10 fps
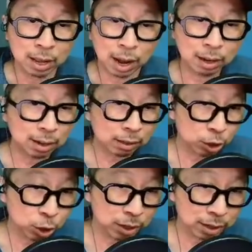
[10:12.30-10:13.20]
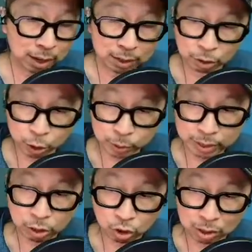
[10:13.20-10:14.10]
unlike the QNED90, the
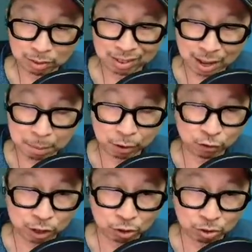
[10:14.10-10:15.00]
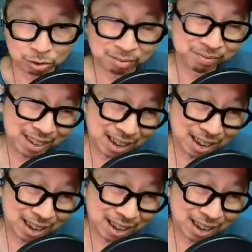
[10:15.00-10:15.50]
U8G's gaming features,